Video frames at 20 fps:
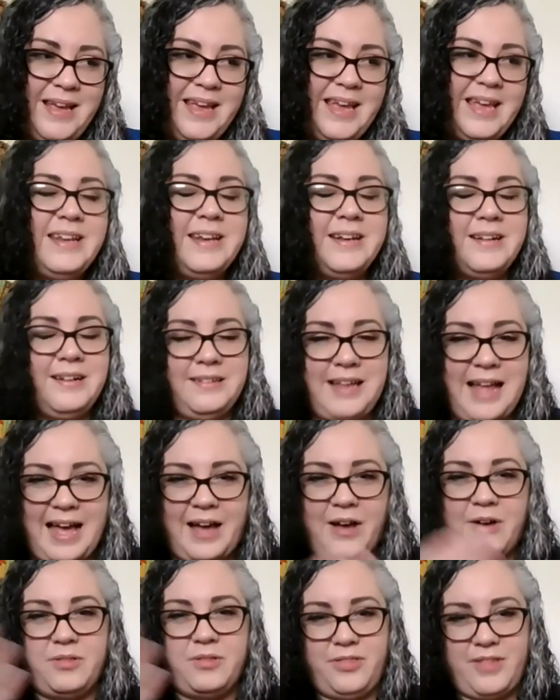And it
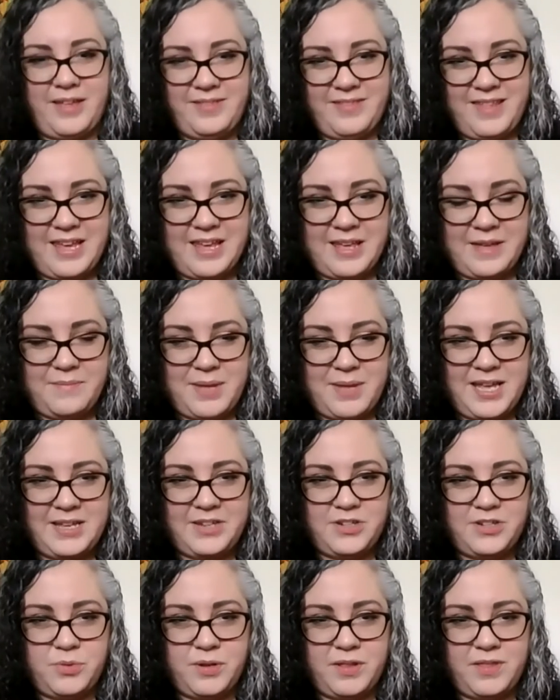allowed then the
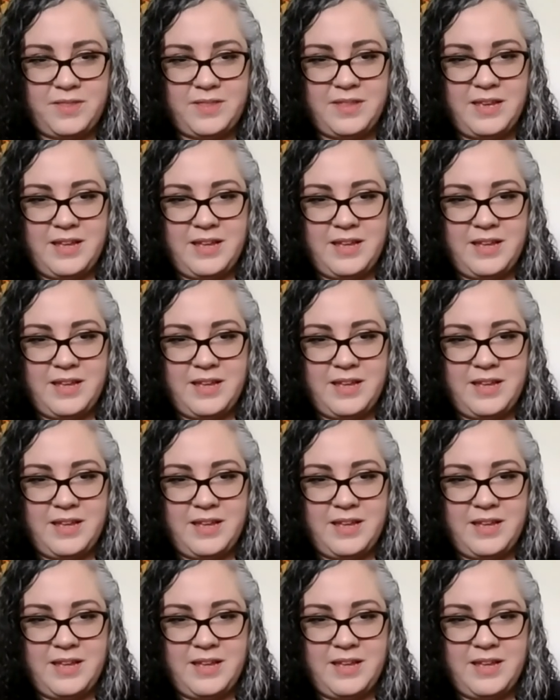image with